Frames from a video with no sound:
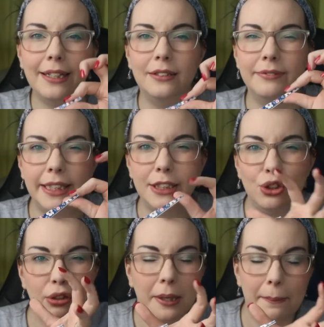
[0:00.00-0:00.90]
kind of
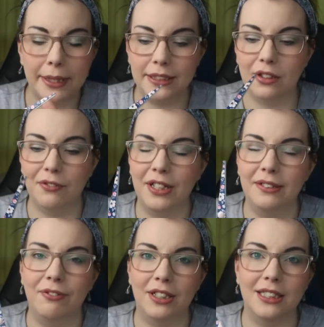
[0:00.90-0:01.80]
intricate bits of
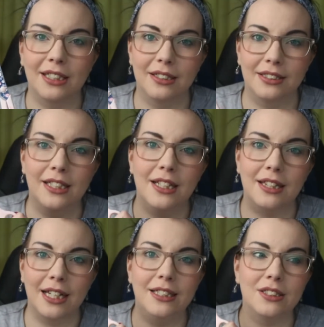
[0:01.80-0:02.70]
fussy cutting,
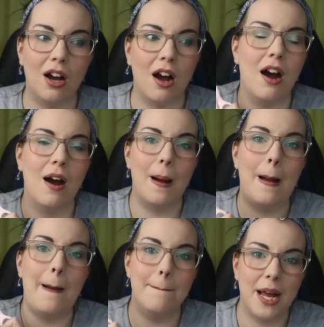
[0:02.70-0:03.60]
these
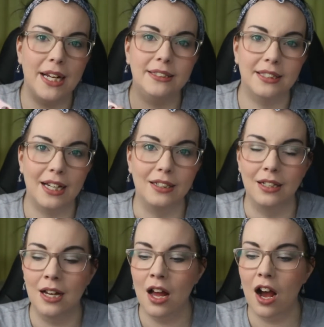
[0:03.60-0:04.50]
are amazing.
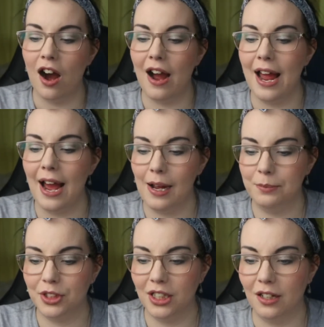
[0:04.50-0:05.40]
I
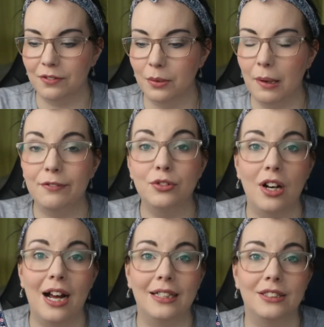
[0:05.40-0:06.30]
absolutely love them. I've
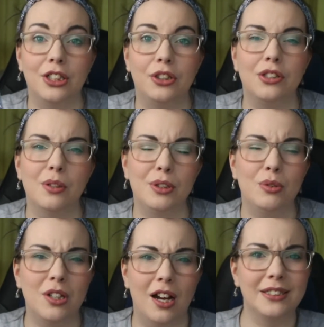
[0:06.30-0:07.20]
not had to, you know, when
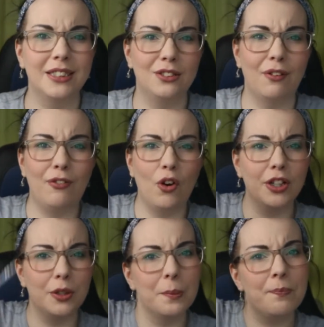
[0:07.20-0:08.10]
you cut into
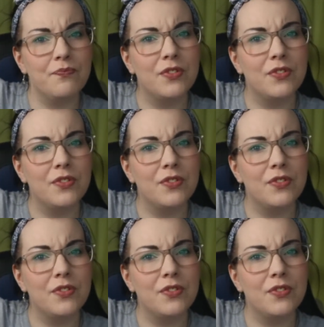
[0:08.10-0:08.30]
foil